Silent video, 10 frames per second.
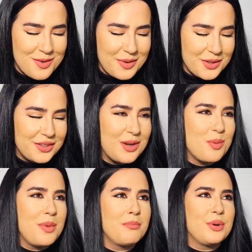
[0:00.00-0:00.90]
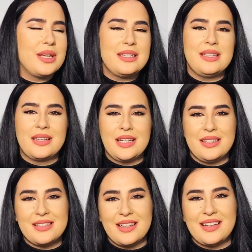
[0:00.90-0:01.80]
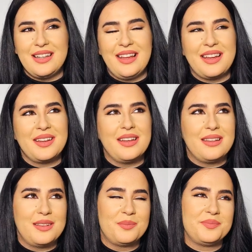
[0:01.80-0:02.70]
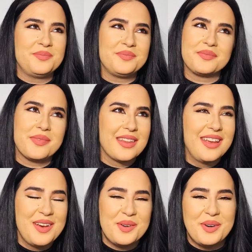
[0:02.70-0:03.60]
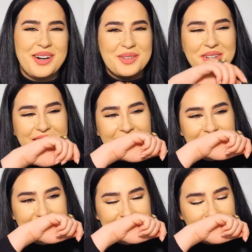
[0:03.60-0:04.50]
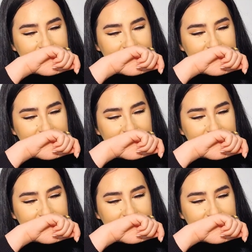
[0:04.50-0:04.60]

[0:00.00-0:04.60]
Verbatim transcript: oh my god i remember eating honeysuckle like wow it's